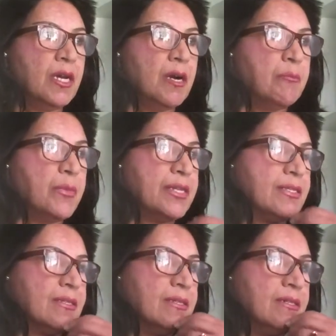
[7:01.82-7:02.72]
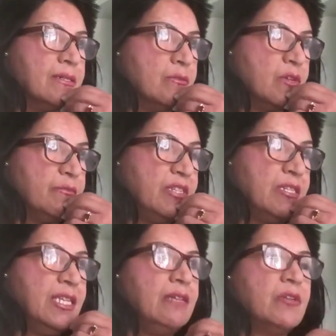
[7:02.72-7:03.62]
but what we
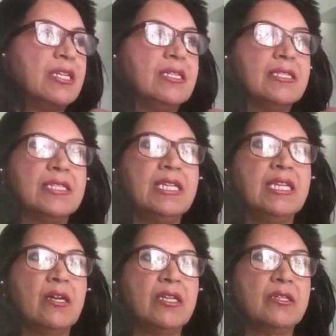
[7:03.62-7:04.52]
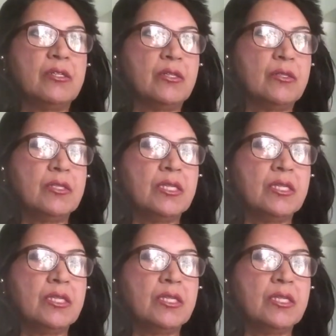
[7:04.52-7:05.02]
really want to instill in others